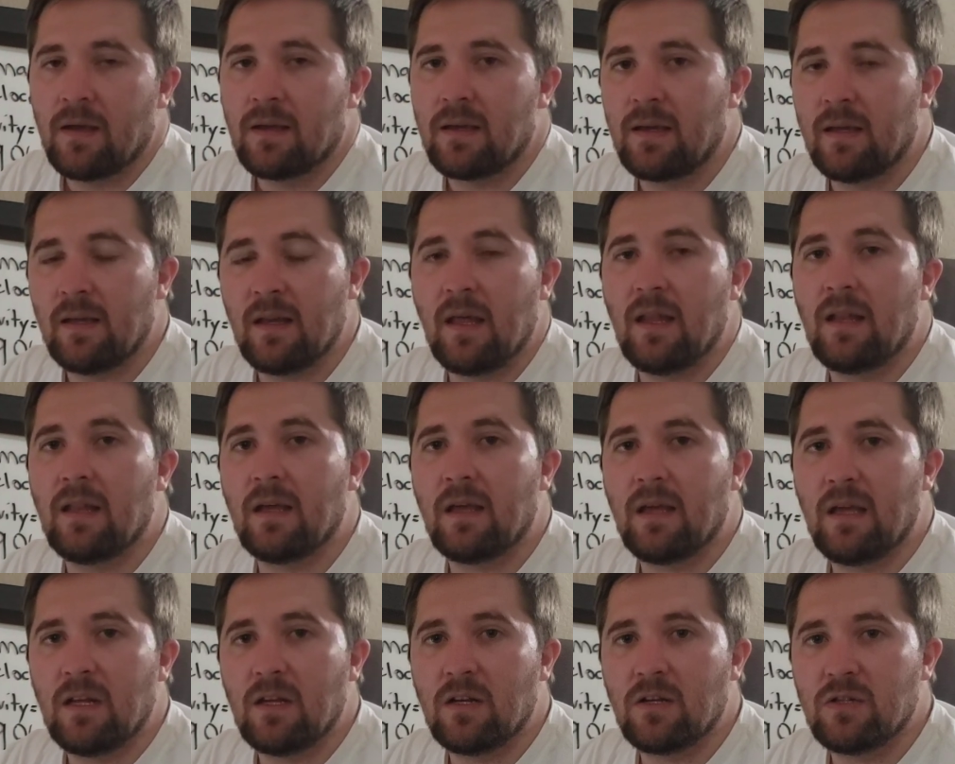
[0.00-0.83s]
Kinetic
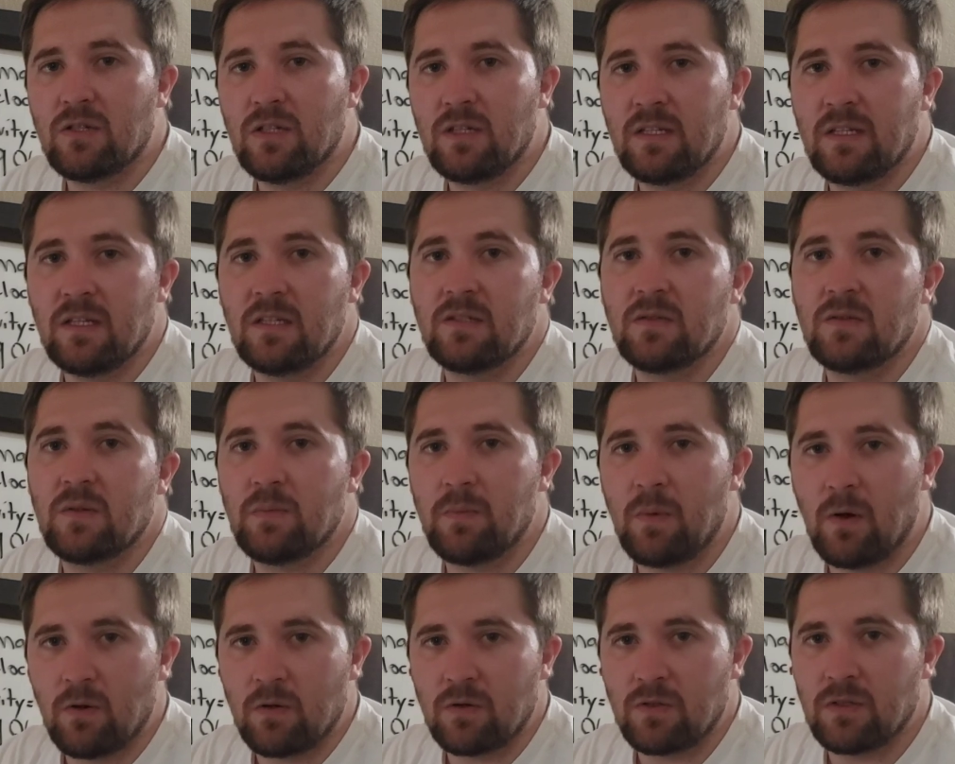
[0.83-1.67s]
energy deals with
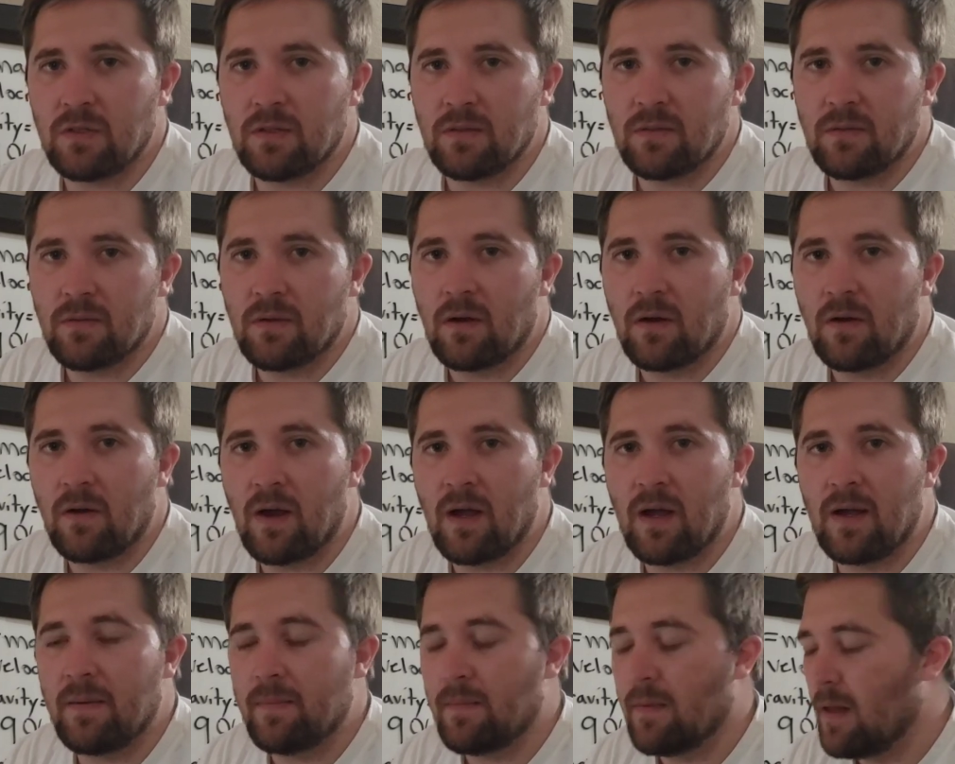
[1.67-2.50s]
motion,
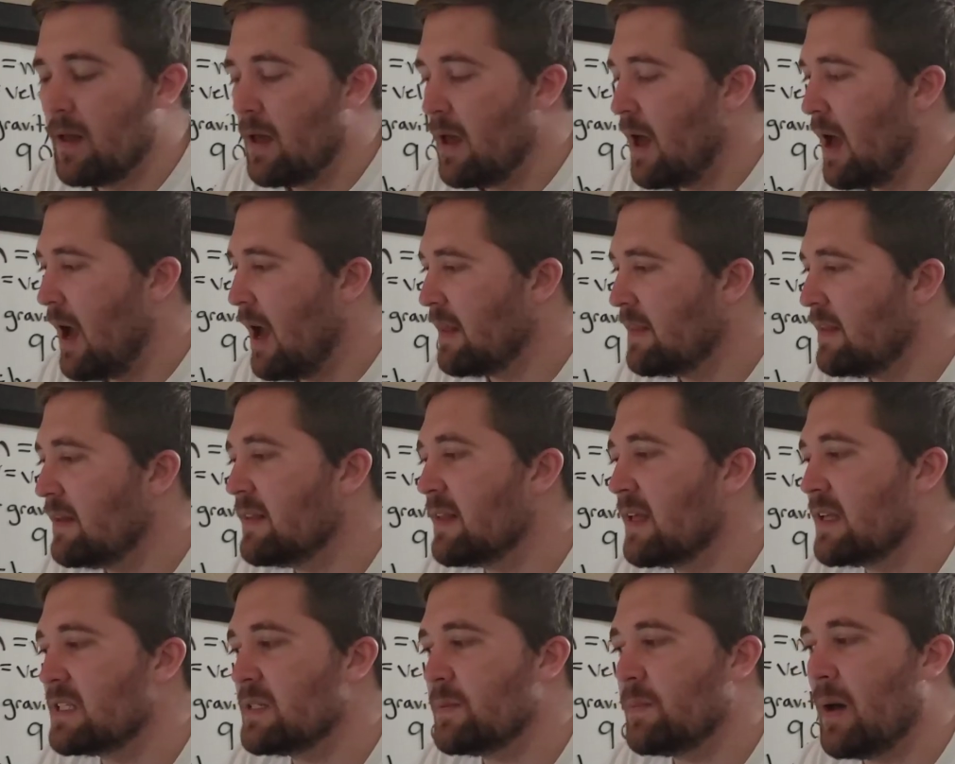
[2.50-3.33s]
right? I think
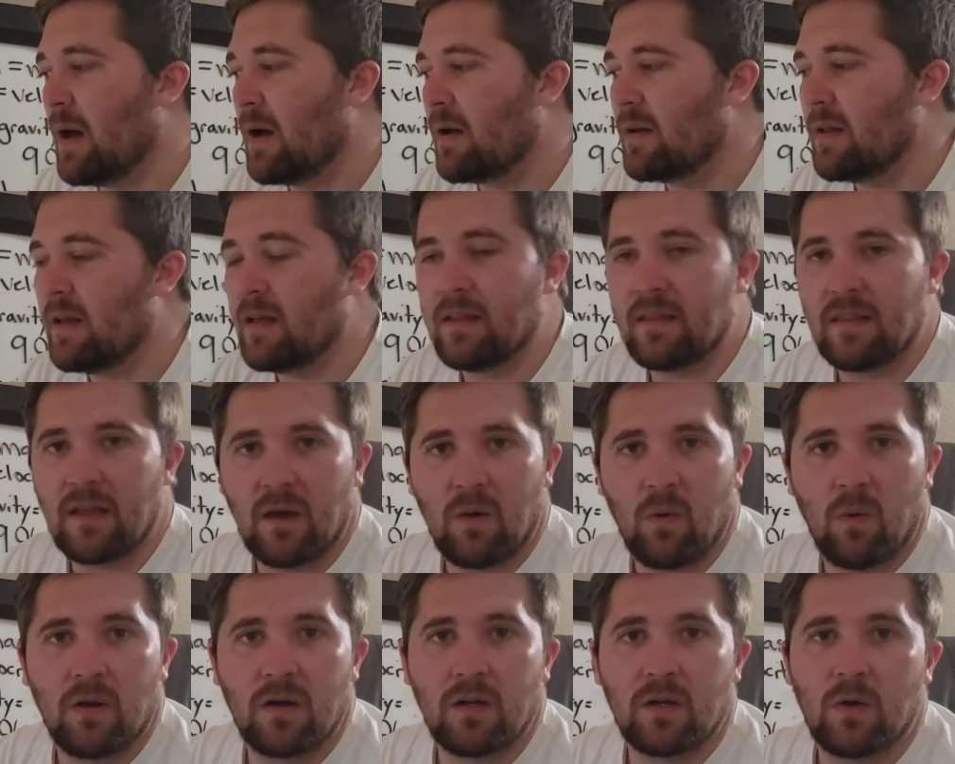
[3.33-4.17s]
that's about it that I
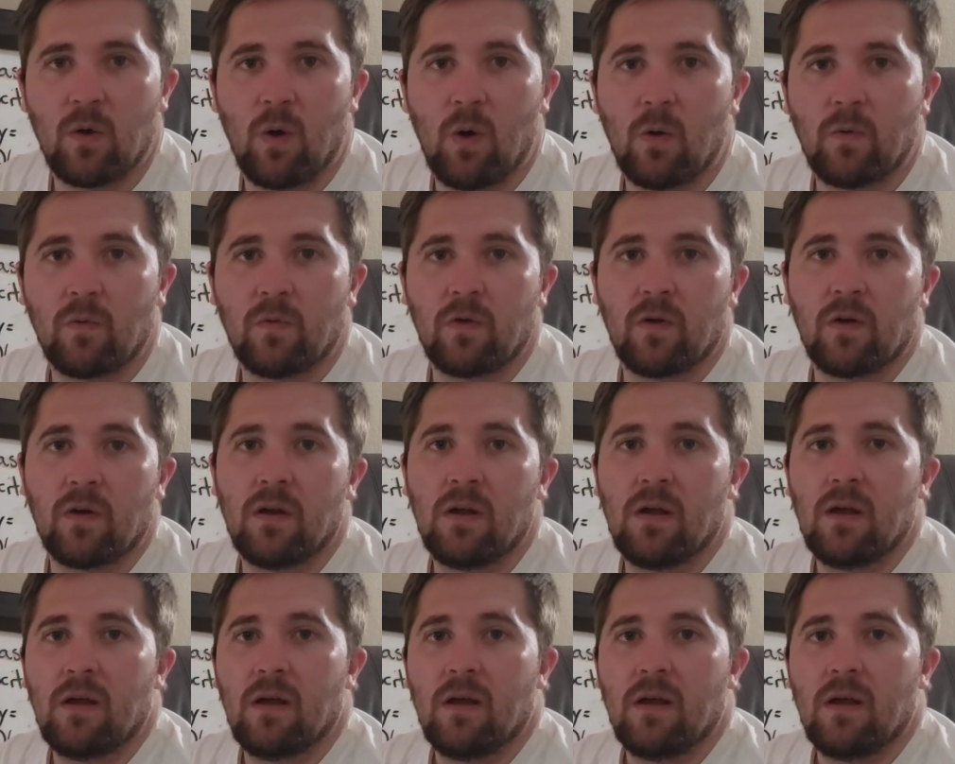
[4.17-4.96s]
want to go over.